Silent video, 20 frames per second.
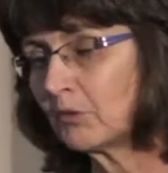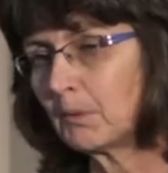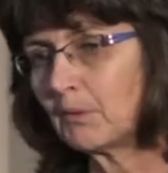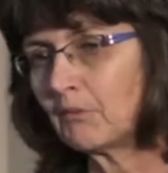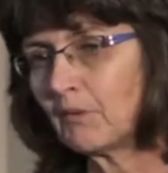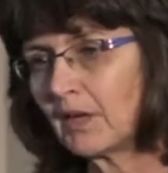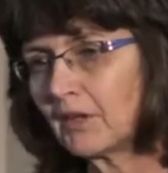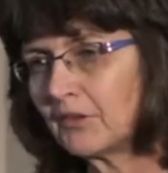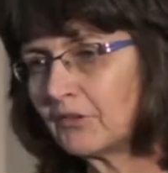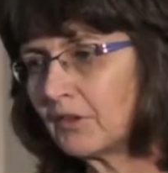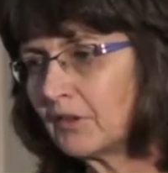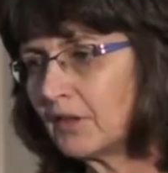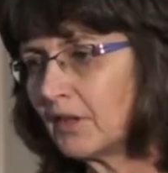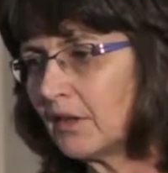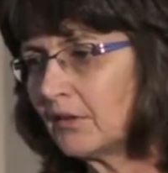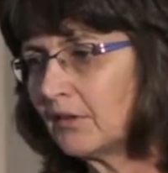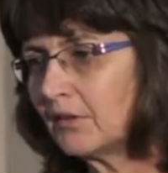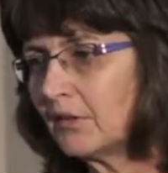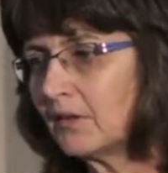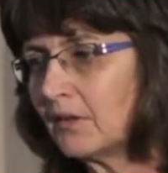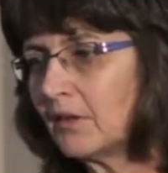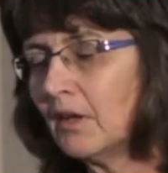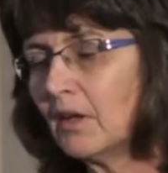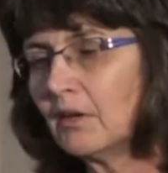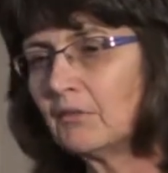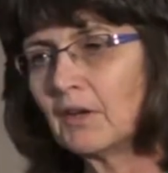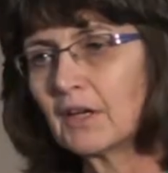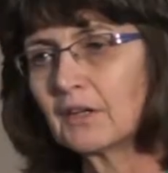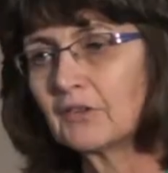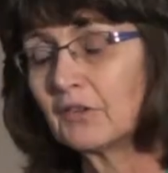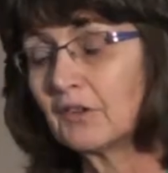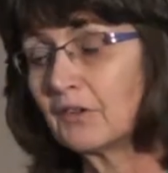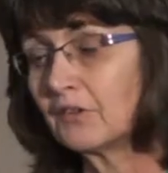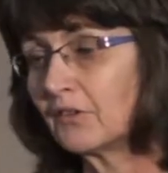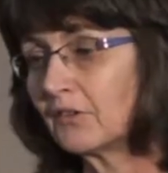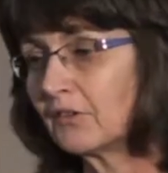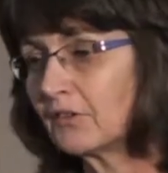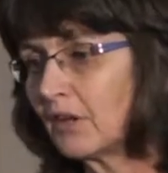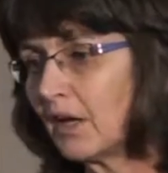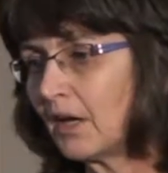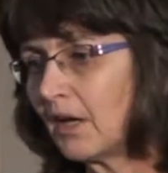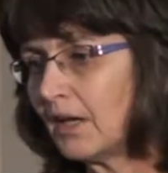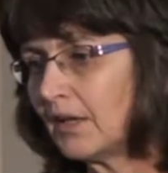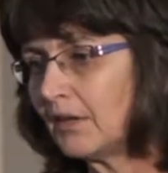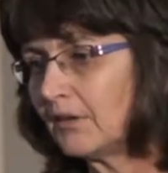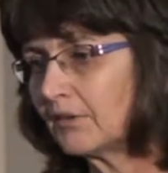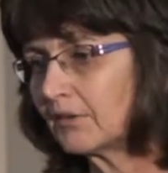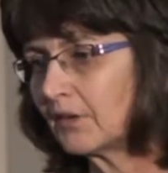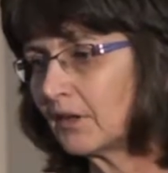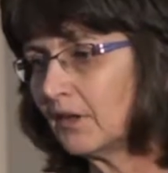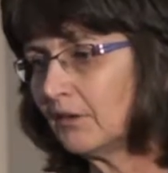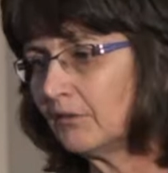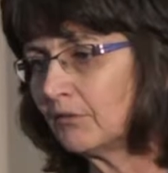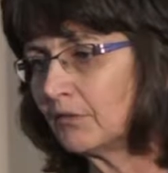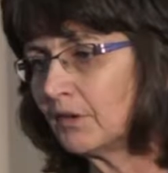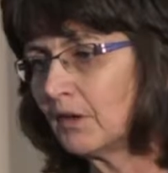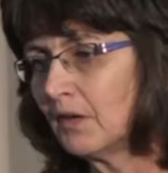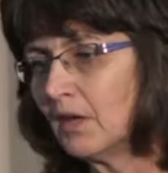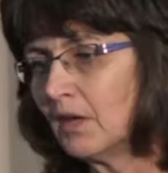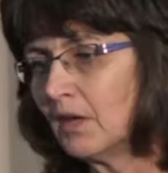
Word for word: be vaccinated. Vaccine is entirely safe.